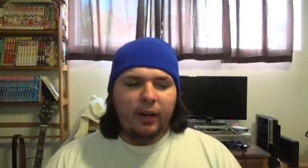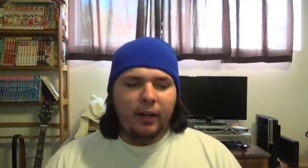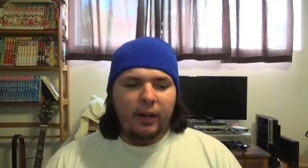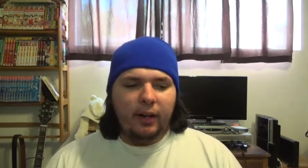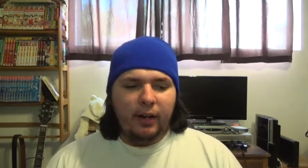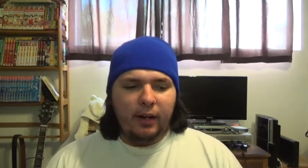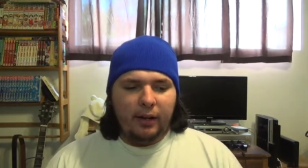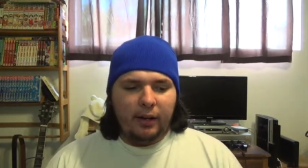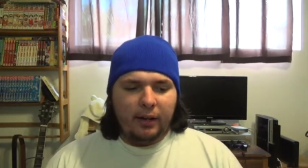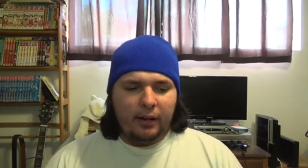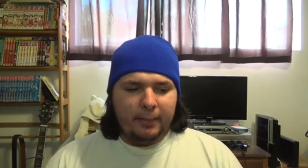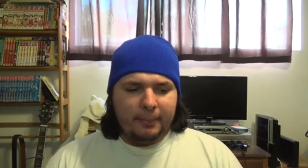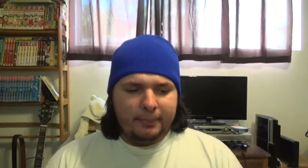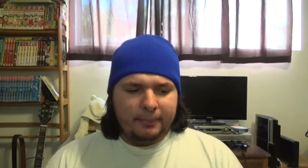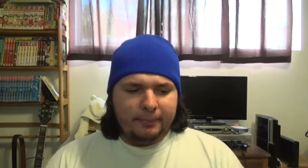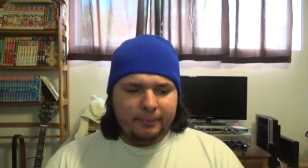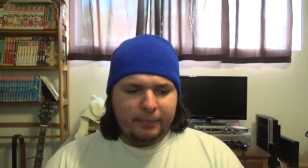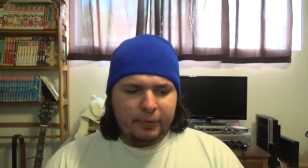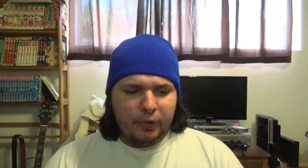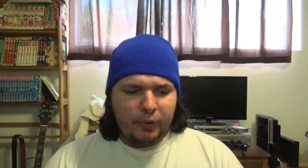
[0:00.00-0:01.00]

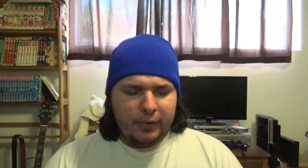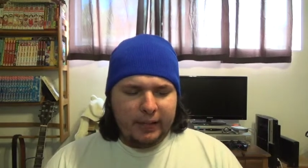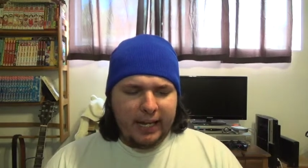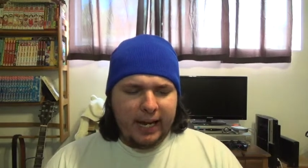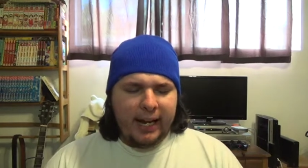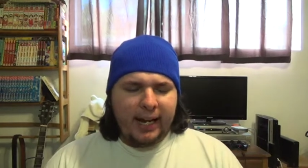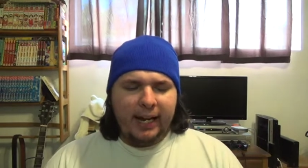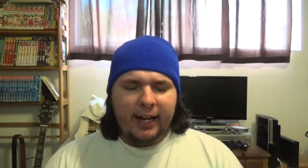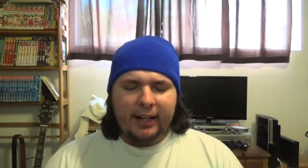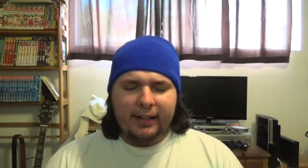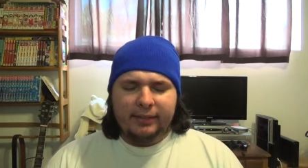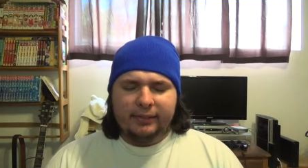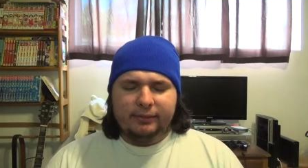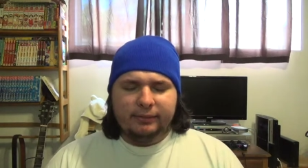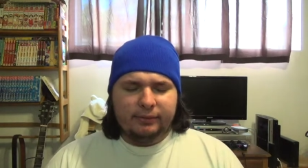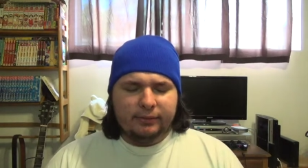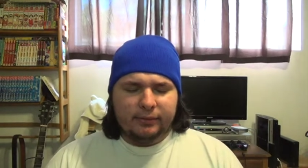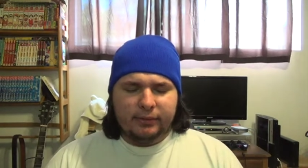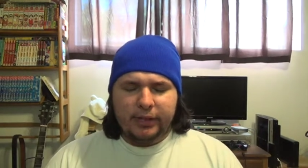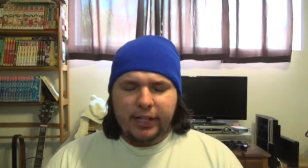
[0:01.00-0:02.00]
So yeah,
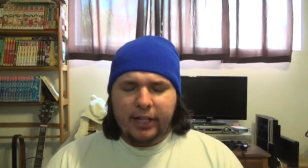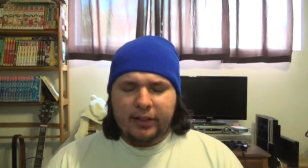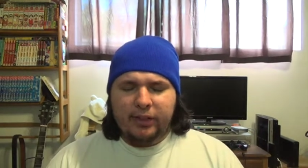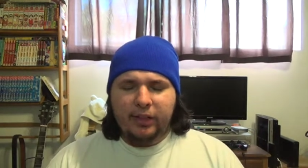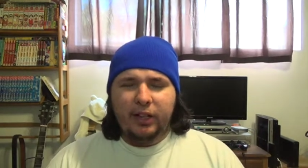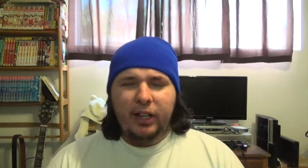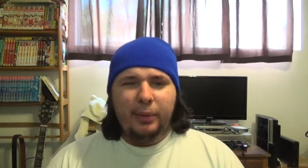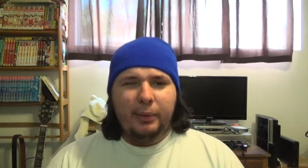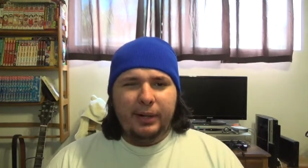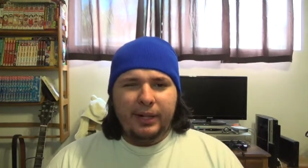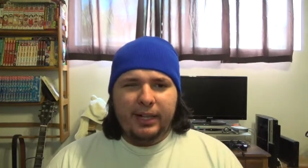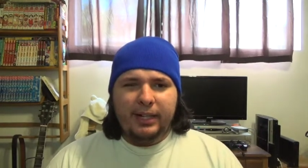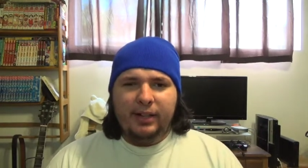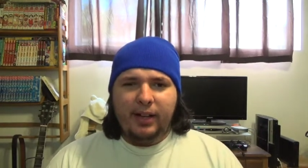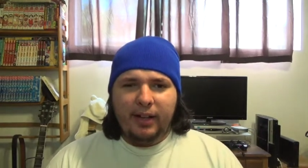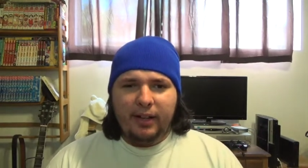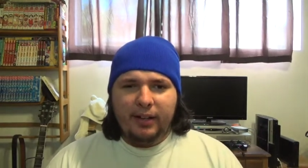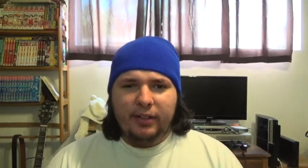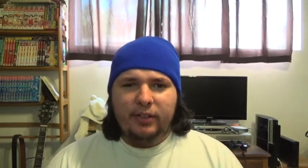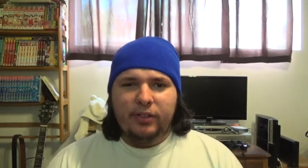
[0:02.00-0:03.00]
Godzilla, when he
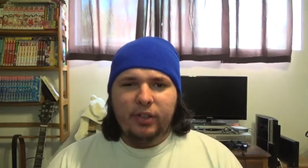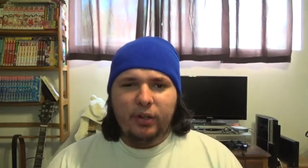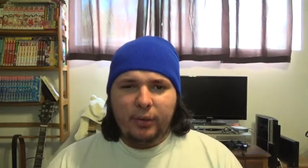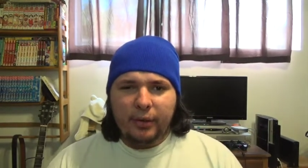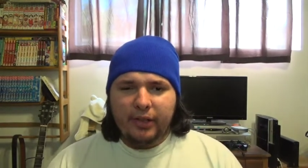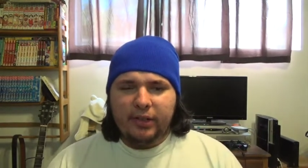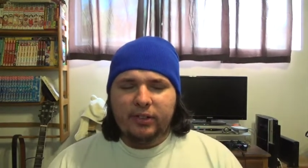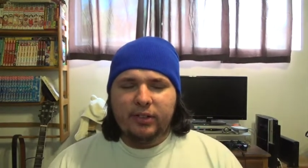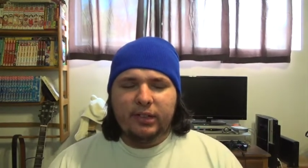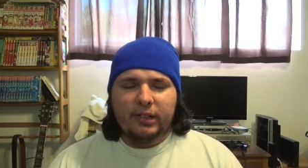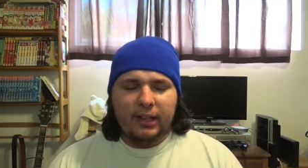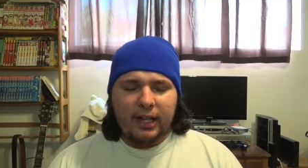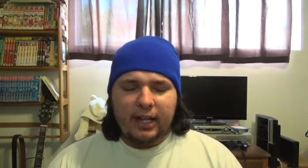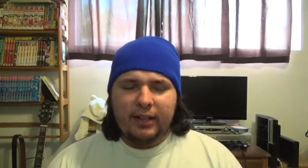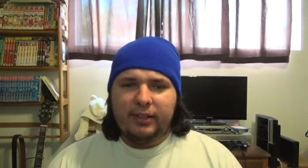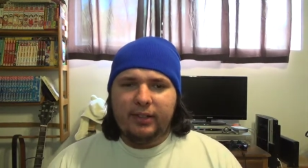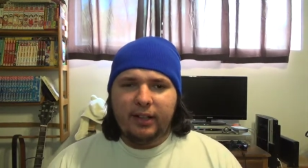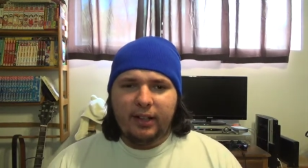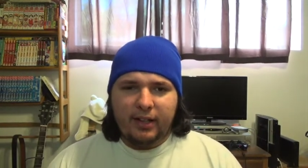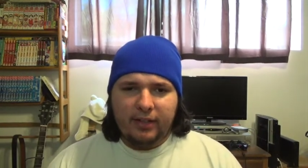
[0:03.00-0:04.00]
does do his
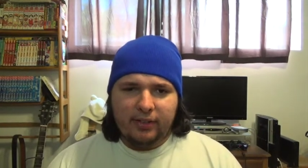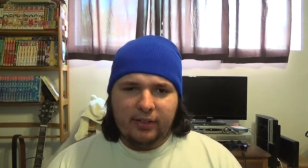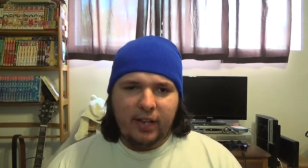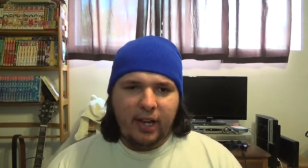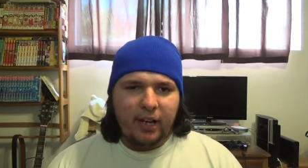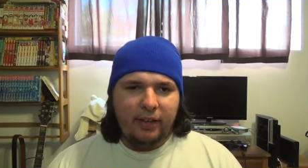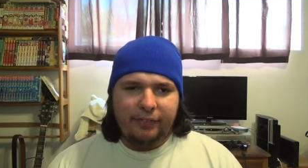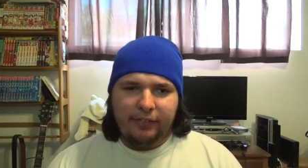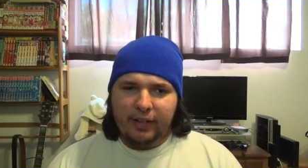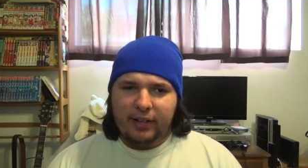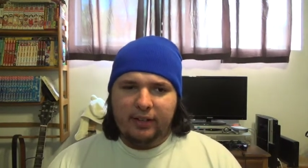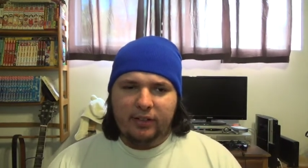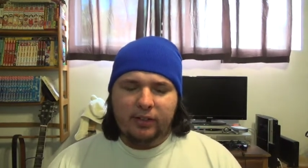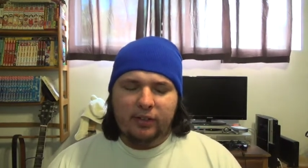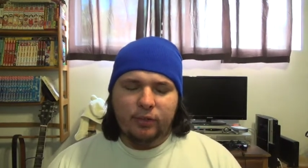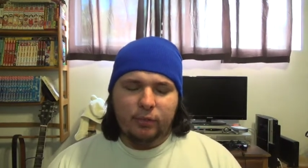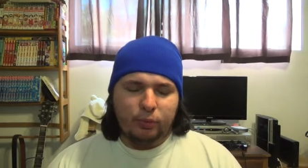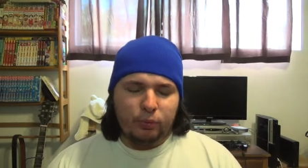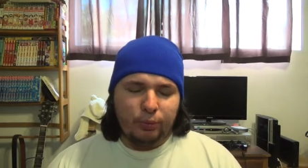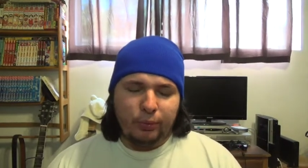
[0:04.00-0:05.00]
Godzilla stuff,
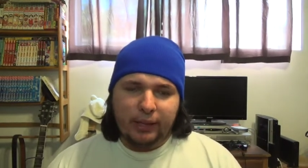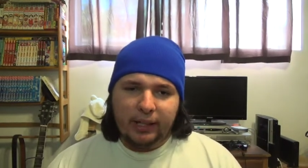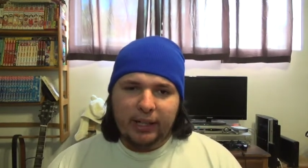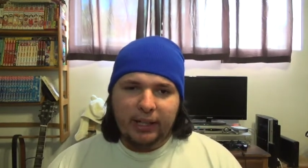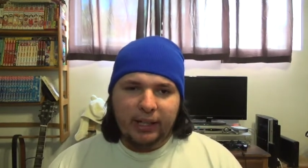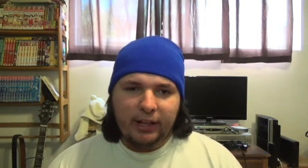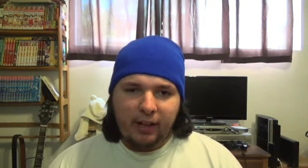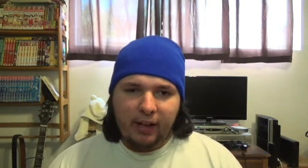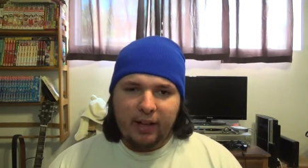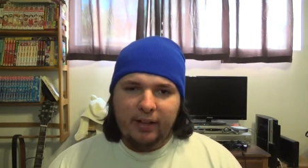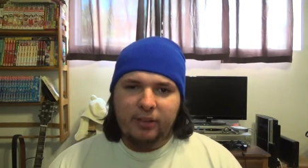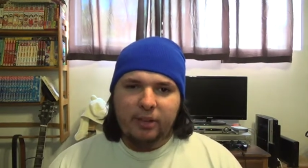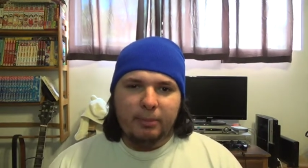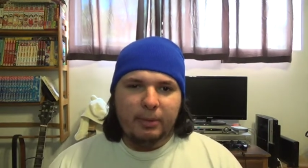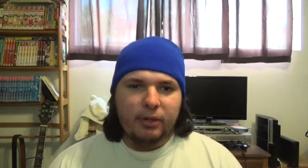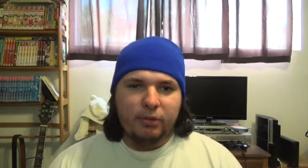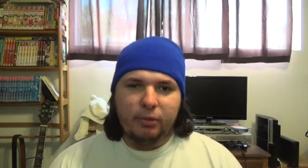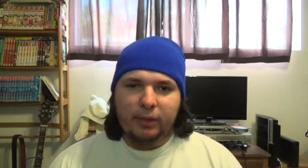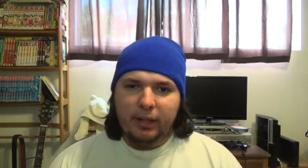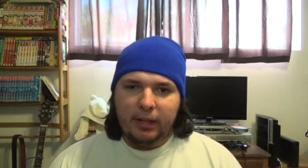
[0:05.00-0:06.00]
it's really awesome.
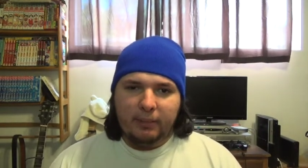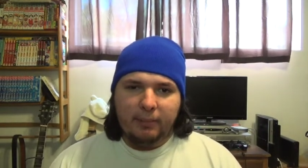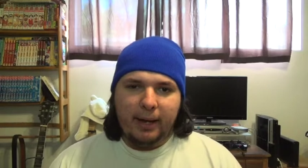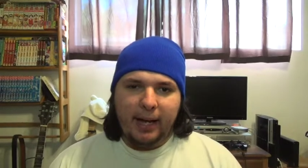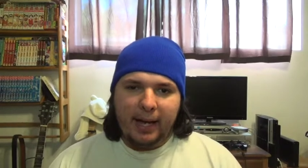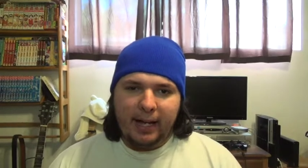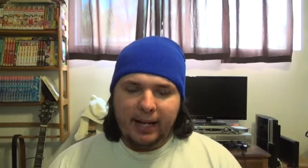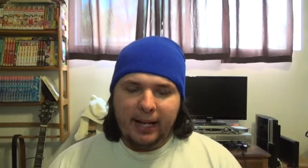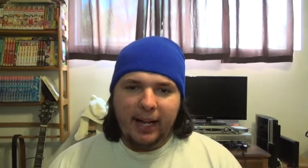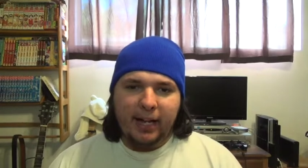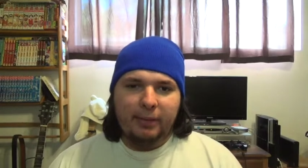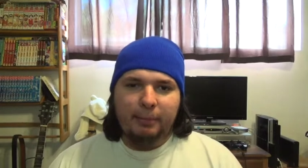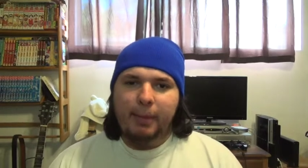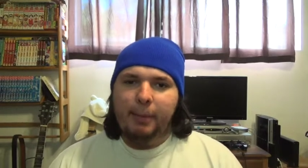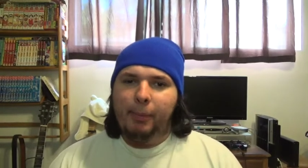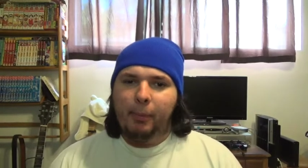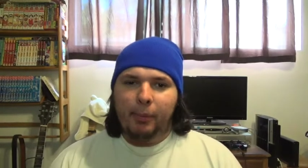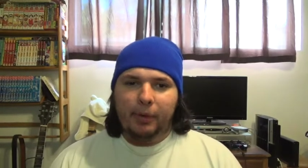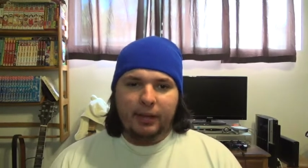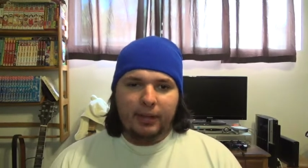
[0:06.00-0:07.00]
It's really badass.
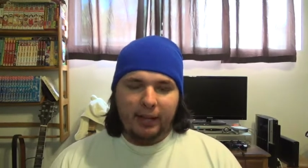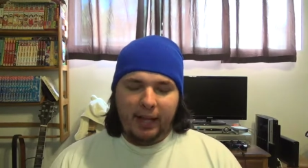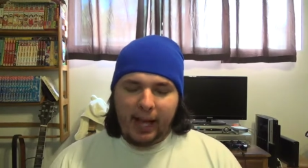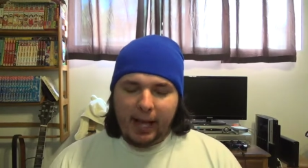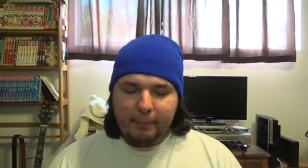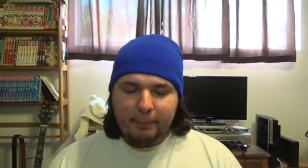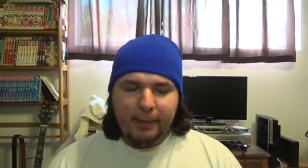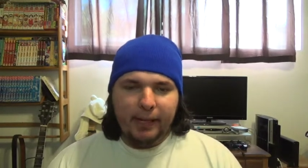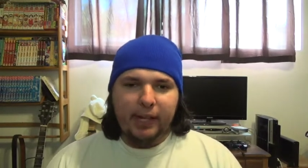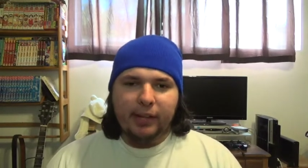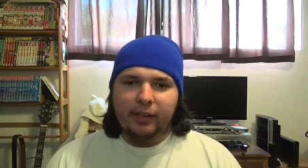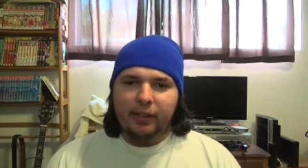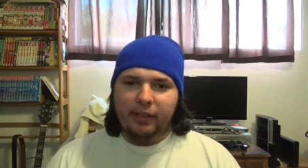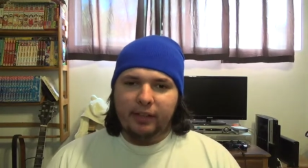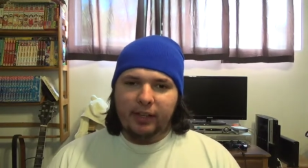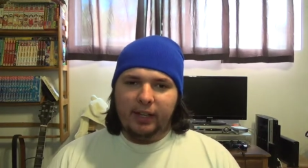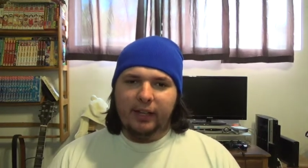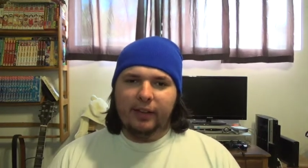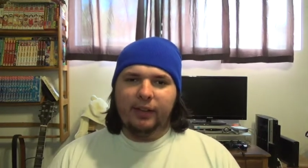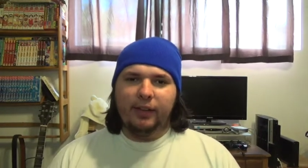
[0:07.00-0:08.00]
People were clapping in the
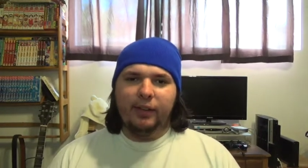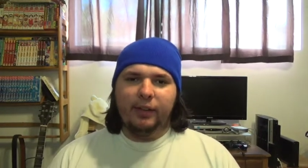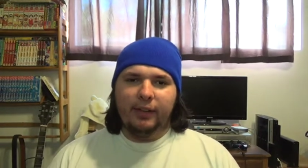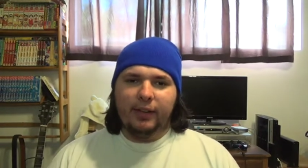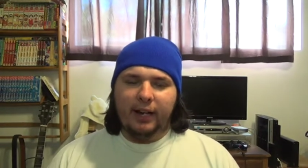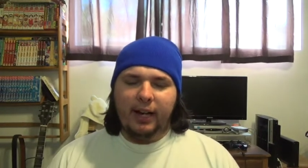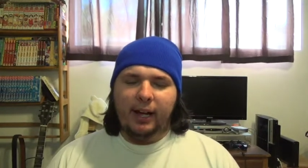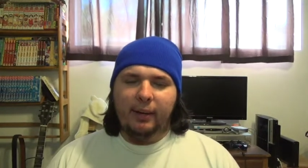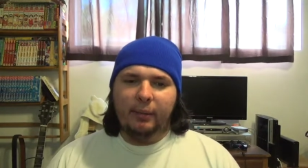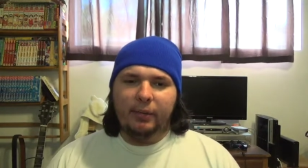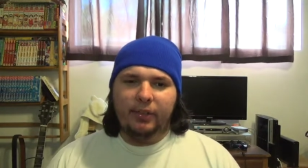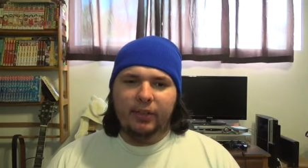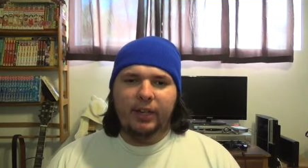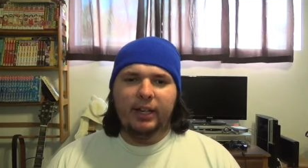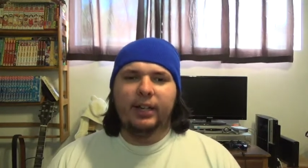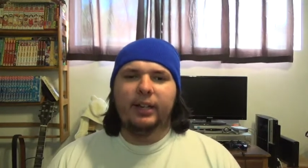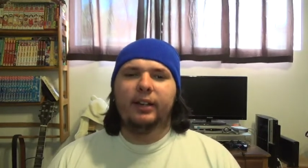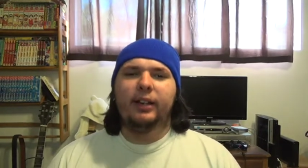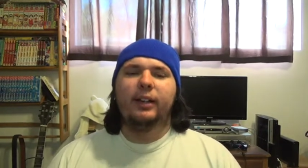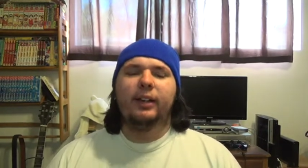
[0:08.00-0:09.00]
theater that I was
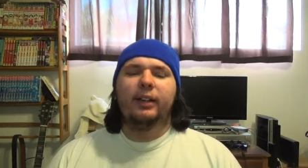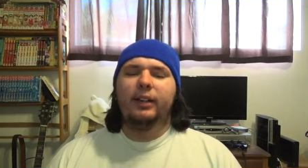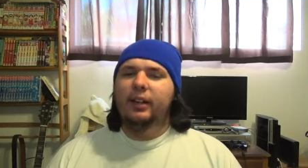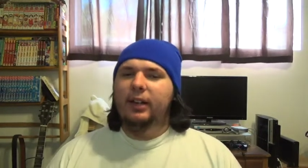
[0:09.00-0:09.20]
in.